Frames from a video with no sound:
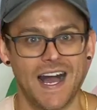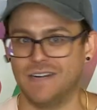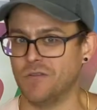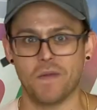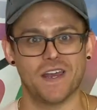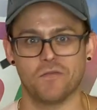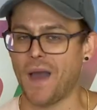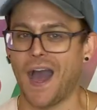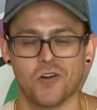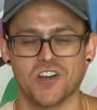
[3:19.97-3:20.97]
I'm a man of
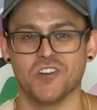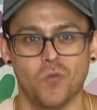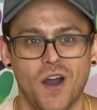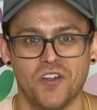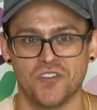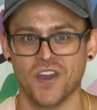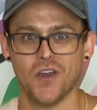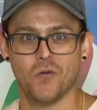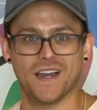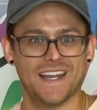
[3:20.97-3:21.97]
power and wealth.
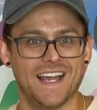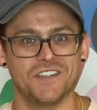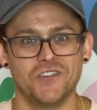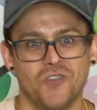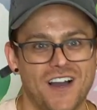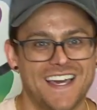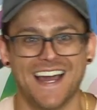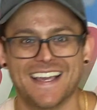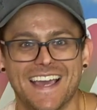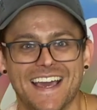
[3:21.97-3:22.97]
What can I do? What can
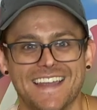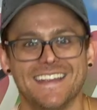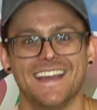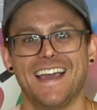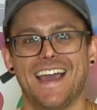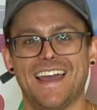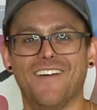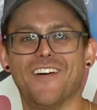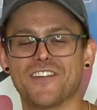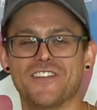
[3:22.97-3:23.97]
I get? And
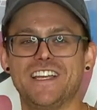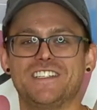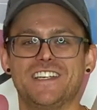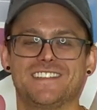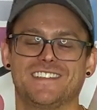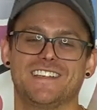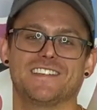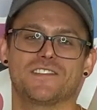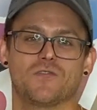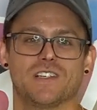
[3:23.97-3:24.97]
I want to read
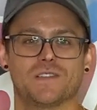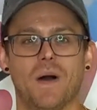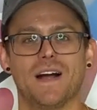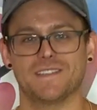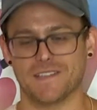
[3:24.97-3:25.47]
Jesus's response